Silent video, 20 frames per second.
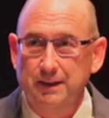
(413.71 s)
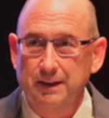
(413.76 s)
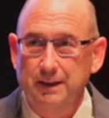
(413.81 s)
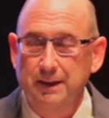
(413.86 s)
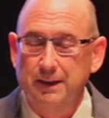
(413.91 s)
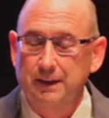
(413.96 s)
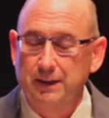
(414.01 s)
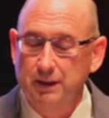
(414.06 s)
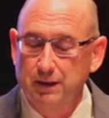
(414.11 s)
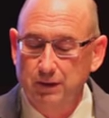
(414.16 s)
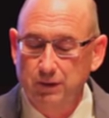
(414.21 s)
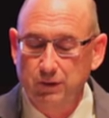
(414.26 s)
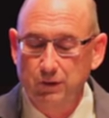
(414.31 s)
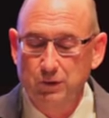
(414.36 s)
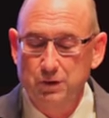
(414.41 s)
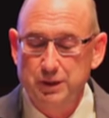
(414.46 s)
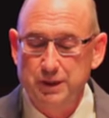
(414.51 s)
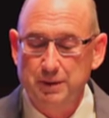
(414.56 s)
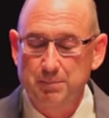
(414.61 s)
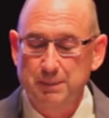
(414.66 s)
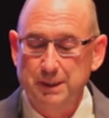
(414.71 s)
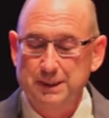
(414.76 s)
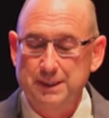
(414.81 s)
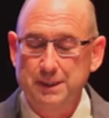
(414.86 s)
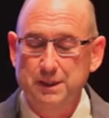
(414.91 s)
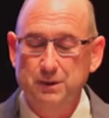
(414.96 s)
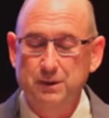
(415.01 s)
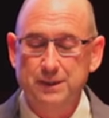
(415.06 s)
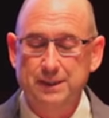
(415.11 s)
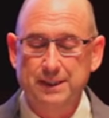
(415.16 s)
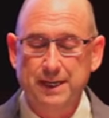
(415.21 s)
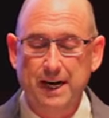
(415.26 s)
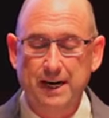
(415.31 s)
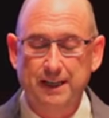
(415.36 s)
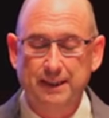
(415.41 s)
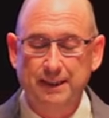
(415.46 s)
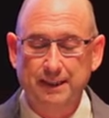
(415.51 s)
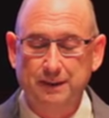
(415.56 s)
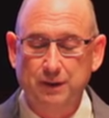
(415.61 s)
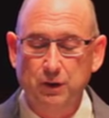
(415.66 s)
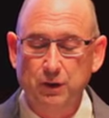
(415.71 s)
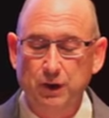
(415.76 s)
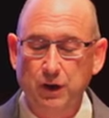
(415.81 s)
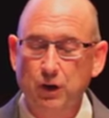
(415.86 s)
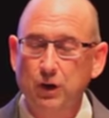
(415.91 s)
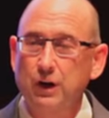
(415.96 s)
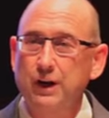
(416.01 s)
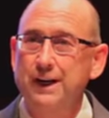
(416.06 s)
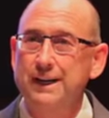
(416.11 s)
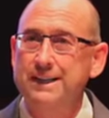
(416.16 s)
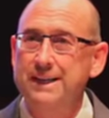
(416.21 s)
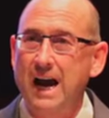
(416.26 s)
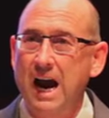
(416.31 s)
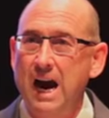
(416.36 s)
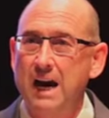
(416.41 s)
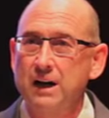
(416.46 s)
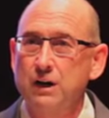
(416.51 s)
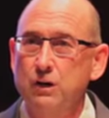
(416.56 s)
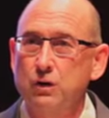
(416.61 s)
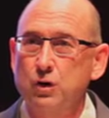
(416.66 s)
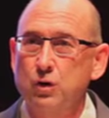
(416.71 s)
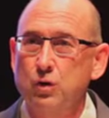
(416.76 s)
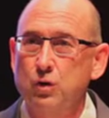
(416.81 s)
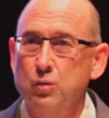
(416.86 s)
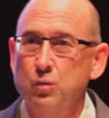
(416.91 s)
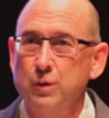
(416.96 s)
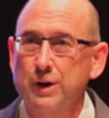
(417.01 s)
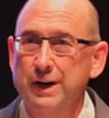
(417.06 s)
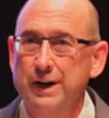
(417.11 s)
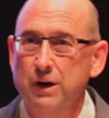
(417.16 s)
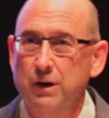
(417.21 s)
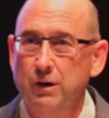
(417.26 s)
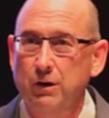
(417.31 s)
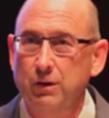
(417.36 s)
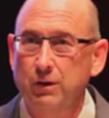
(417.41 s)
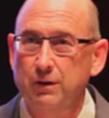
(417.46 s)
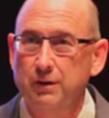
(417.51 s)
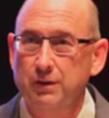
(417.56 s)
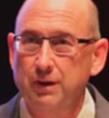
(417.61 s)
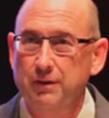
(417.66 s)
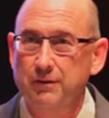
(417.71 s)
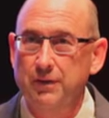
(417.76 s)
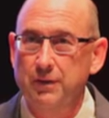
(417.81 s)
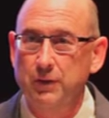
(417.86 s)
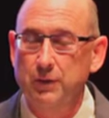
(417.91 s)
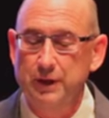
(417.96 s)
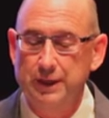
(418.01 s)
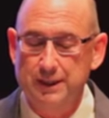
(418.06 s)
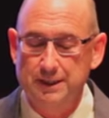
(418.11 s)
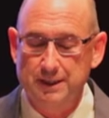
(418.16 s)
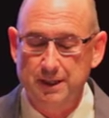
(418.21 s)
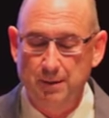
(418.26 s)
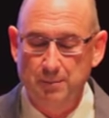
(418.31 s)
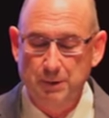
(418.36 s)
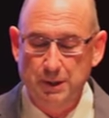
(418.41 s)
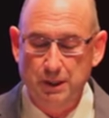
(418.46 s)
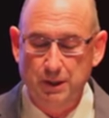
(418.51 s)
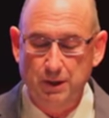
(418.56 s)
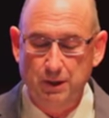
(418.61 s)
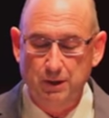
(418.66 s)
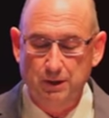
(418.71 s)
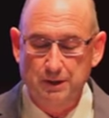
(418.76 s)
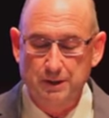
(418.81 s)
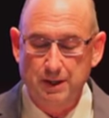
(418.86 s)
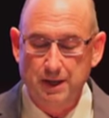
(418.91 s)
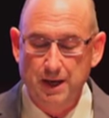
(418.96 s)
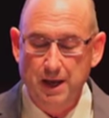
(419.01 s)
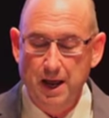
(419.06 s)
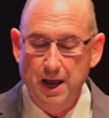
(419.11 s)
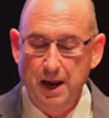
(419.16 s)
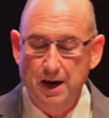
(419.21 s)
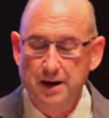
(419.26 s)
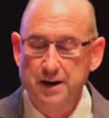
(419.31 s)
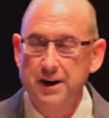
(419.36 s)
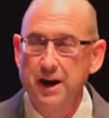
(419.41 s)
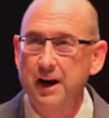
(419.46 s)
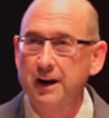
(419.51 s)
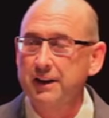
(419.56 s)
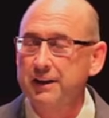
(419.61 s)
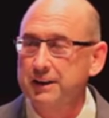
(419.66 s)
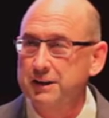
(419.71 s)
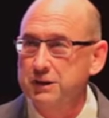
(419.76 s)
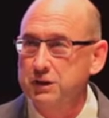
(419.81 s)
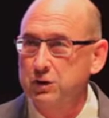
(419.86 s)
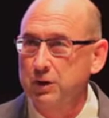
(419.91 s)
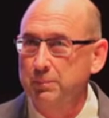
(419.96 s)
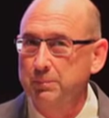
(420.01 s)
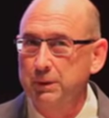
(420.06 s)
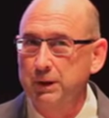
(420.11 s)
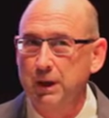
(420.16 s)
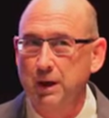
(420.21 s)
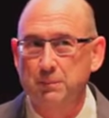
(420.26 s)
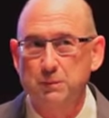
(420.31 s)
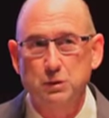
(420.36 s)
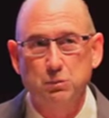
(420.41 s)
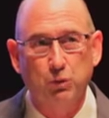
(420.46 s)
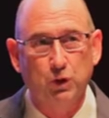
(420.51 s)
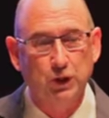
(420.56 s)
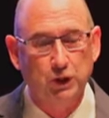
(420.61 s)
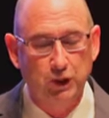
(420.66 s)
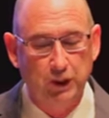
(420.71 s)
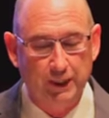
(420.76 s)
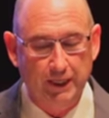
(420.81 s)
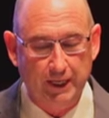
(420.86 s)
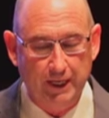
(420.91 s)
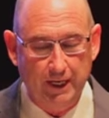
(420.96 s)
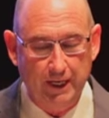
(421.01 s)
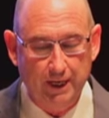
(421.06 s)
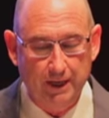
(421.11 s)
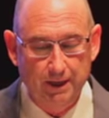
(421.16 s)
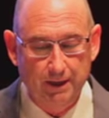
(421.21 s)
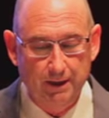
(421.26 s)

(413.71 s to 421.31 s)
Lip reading: In conclusion, Ms. Hughes stated that during her entire career of 30-some years, none of the strip clubs were clean.